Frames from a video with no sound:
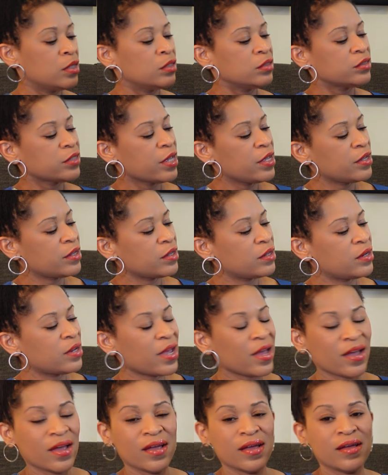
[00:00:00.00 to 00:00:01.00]
taken
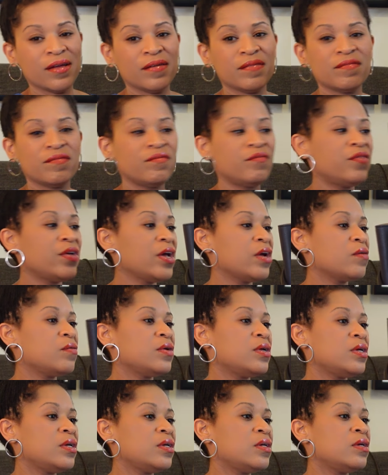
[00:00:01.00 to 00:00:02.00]
a
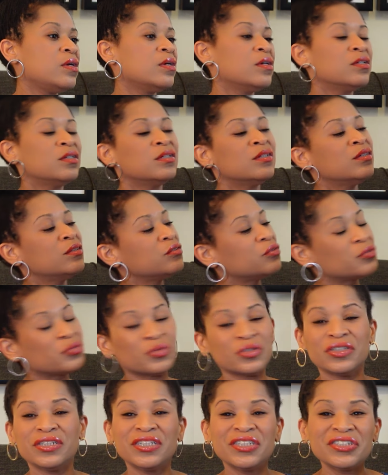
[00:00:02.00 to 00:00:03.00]
very
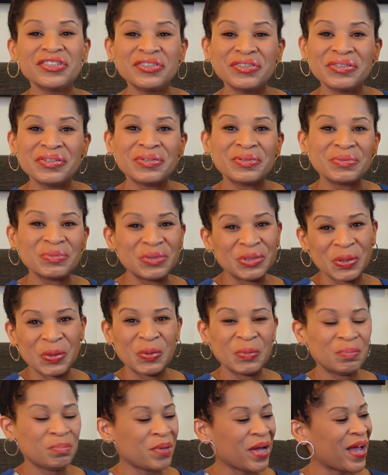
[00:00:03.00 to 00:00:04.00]
traditional
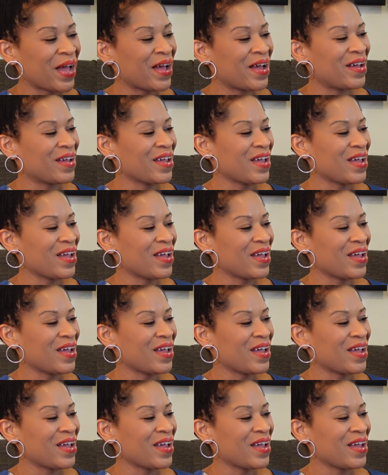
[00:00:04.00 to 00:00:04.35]
tote bag